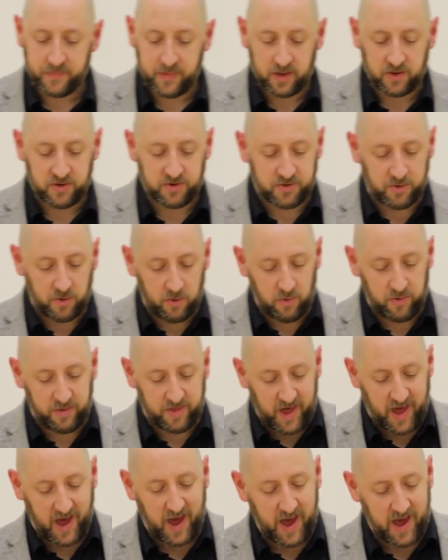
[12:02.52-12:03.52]
so
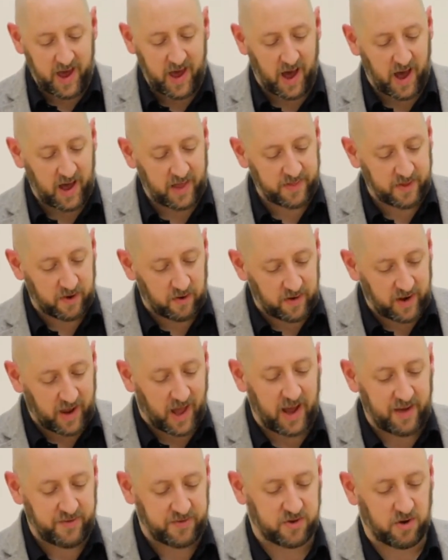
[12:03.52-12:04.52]
they and their
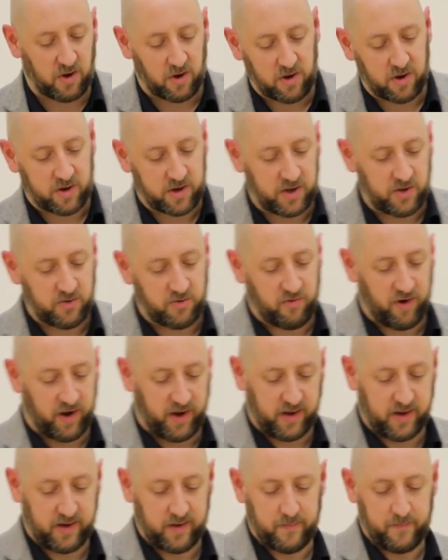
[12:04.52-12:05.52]
livestock can
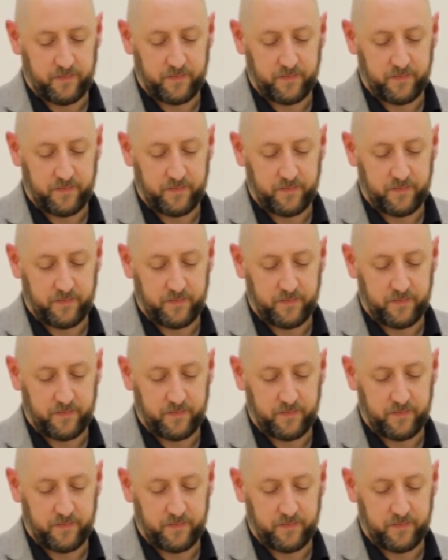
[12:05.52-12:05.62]
drink.